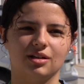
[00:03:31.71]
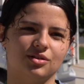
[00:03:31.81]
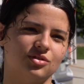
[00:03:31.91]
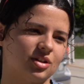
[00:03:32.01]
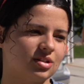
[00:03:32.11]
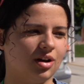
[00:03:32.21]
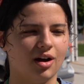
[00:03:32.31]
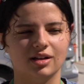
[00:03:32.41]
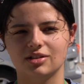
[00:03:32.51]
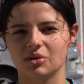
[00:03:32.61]
and construction
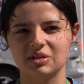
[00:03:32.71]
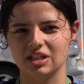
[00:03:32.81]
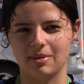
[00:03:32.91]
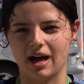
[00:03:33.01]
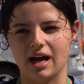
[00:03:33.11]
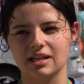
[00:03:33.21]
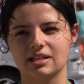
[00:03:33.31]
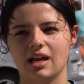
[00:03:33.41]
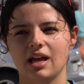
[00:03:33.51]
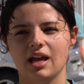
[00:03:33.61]
con and so much in the past,
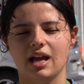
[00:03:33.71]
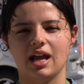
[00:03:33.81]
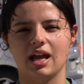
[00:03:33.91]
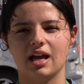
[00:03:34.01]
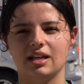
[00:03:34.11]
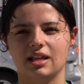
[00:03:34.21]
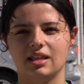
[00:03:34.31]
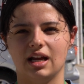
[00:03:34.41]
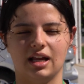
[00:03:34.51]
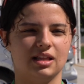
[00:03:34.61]
and,
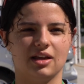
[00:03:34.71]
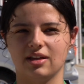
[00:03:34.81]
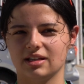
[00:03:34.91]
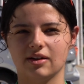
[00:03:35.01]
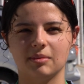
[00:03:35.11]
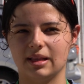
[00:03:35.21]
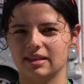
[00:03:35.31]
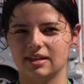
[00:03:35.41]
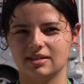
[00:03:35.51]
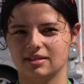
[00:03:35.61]
and nothing has ever been like
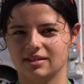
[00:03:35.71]
this.